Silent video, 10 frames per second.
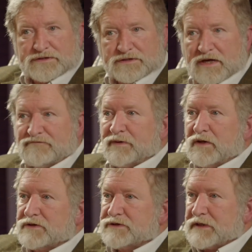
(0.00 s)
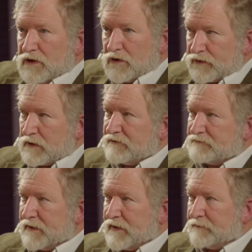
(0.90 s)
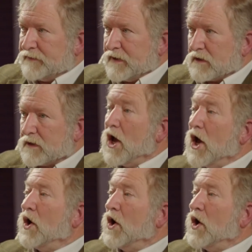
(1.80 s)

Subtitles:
safe because they know they're loved by that parent.